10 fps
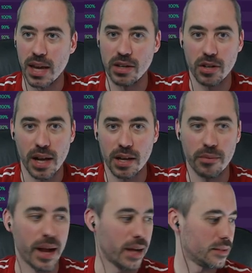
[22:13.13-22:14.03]
and you're not going to
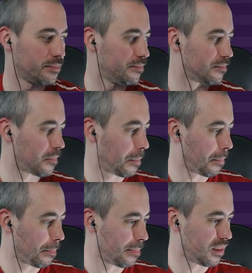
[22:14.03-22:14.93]
react.
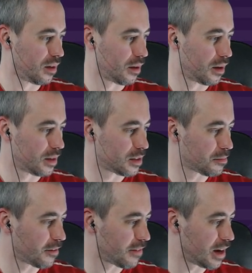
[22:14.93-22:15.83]
It's
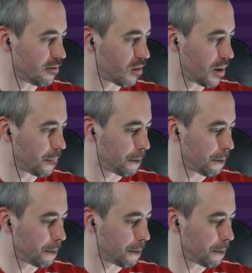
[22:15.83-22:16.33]
my favorite.